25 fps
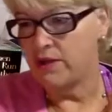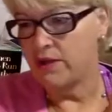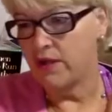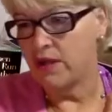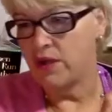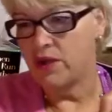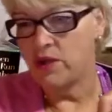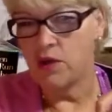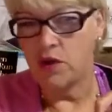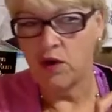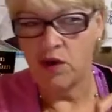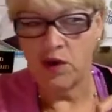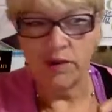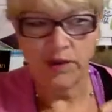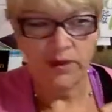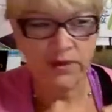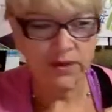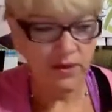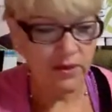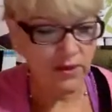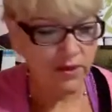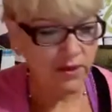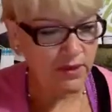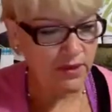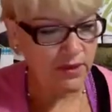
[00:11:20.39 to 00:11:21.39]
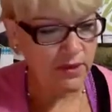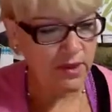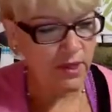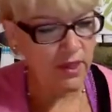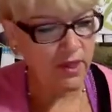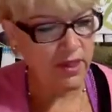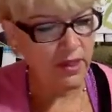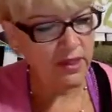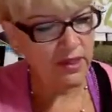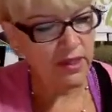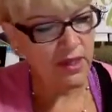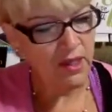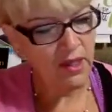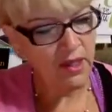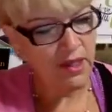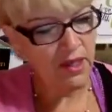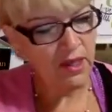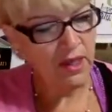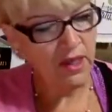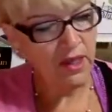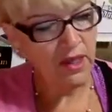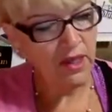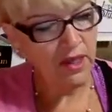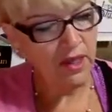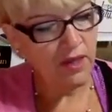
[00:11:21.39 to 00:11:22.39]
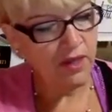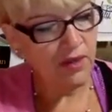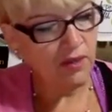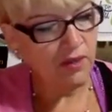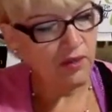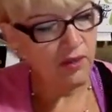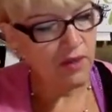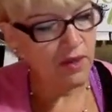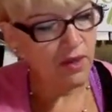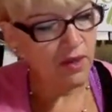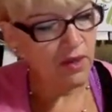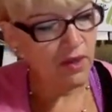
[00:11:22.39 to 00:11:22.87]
how you're always on a diet, how